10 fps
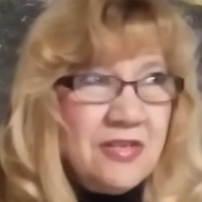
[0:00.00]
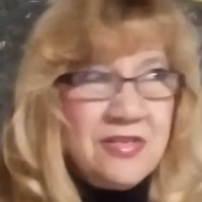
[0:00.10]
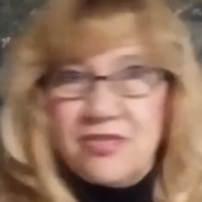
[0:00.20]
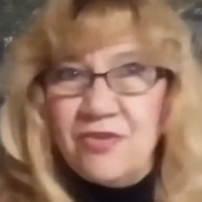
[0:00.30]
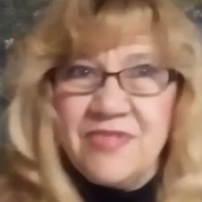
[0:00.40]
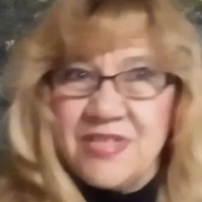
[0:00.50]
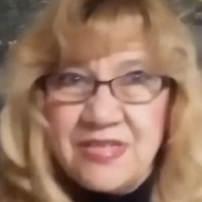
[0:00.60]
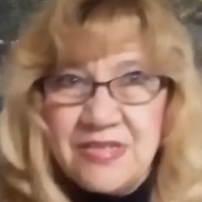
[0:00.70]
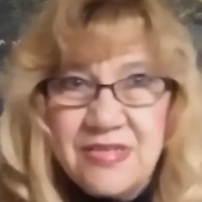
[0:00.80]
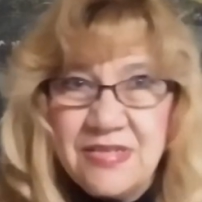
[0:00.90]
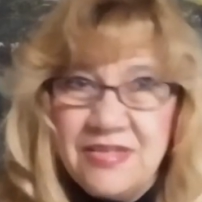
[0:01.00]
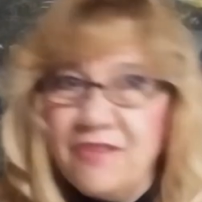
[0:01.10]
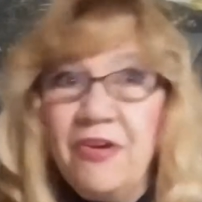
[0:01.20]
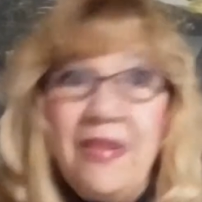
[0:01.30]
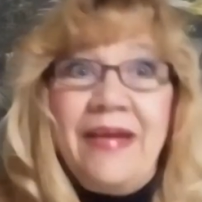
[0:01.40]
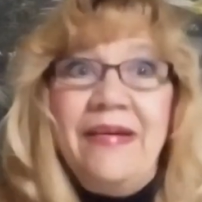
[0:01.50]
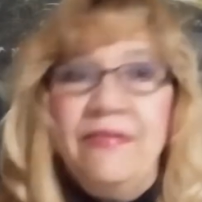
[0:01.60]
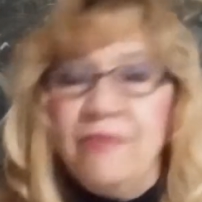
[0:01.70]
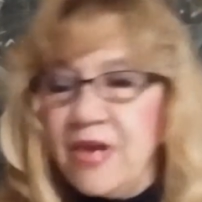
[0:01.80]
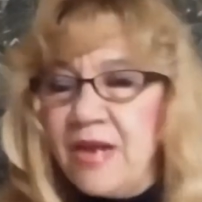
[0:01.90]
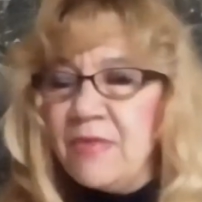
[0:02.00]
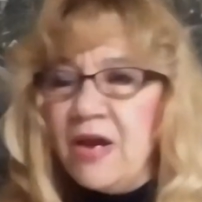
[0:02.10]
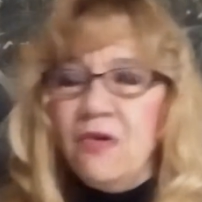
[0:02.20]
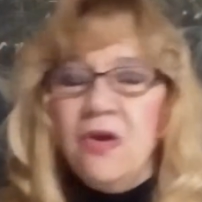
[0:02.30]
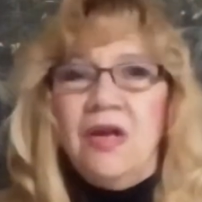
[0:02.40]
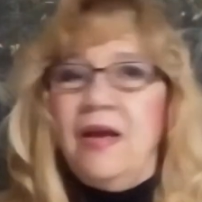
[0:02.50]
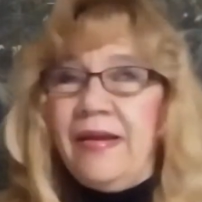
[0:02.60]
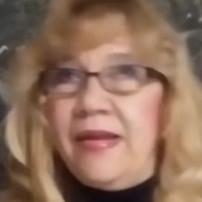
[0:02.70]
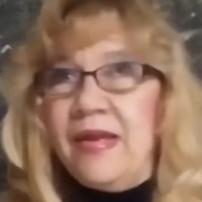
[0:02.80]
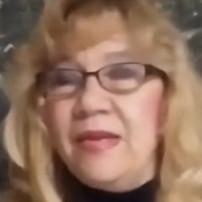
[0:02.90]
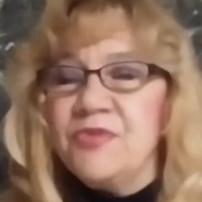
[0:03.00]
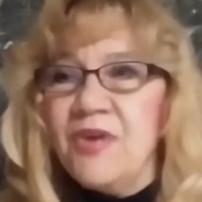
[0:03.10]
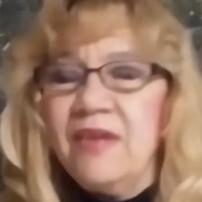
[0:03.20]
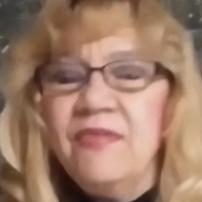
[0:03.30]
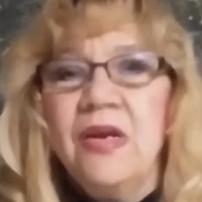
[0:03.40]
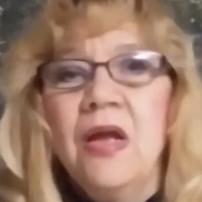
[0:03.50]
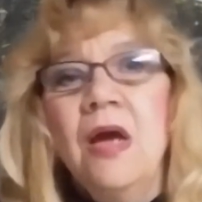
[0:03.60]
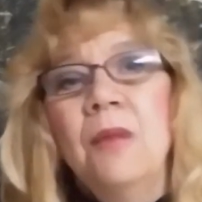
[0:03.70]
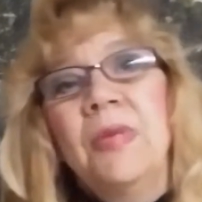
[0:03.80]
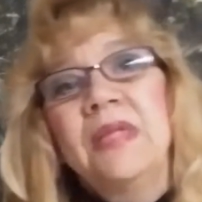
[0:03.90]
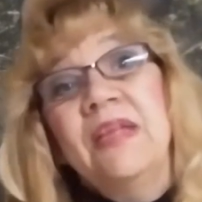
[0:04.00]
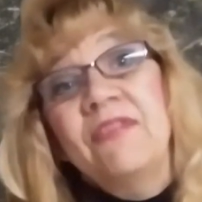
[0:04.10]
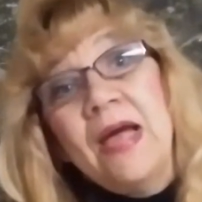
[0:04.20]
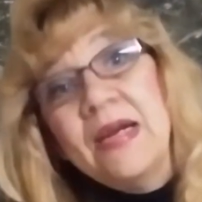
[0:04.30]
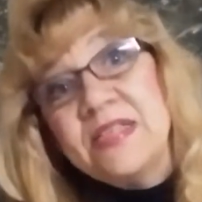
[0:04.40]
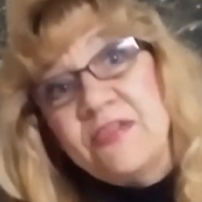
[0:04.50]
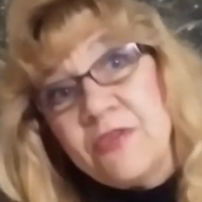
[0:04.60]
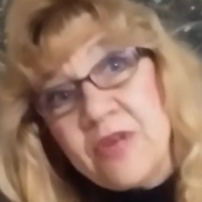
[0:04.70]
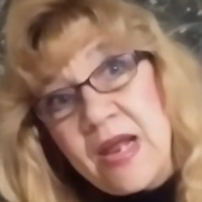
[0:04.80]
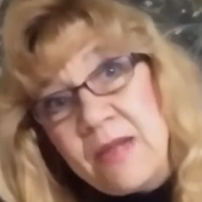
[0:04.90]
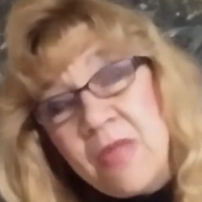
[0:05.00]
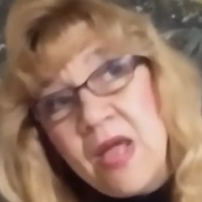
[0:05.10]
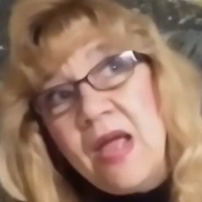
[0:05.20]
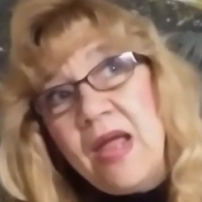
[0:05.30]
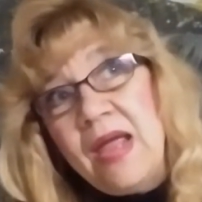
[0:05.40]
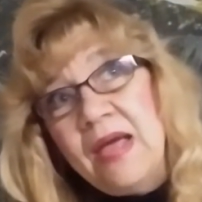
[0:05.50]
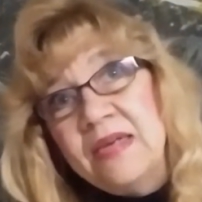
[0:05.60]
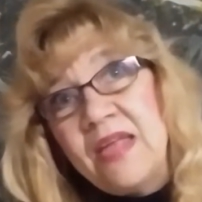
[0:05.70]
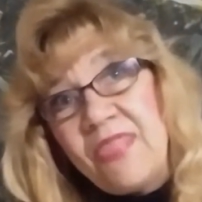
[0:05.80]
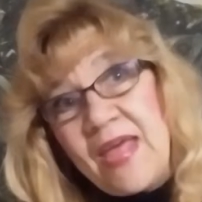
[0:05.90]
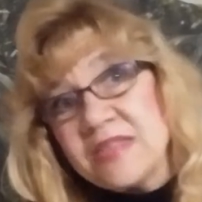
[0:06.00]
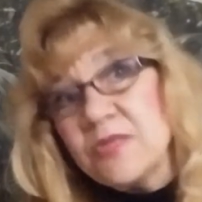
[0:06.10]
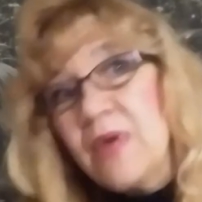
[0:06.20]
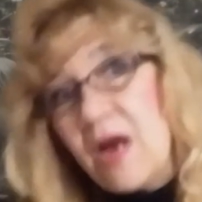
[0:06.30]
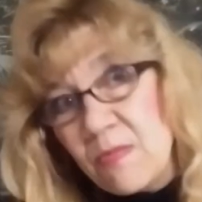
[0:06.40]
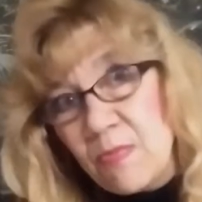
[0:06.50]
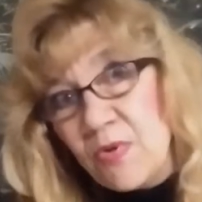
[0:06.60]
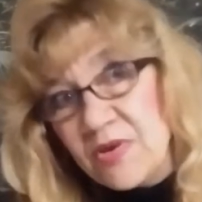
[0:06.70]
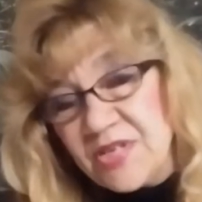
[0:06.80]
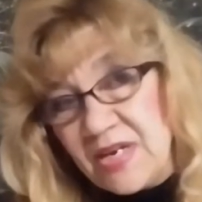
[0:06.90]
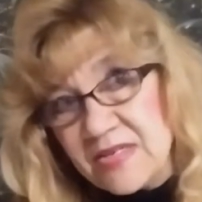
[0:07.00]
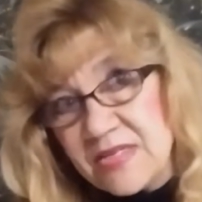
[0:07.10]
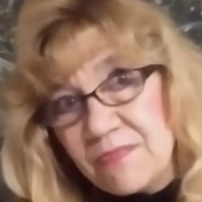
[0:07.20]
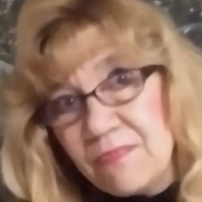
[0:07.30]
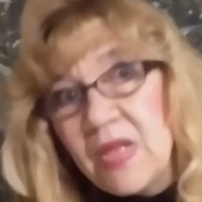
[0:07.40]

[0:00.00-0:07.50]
services, they got a different name now. I can't keep track of it, but they've got a different name, and that's what our board does.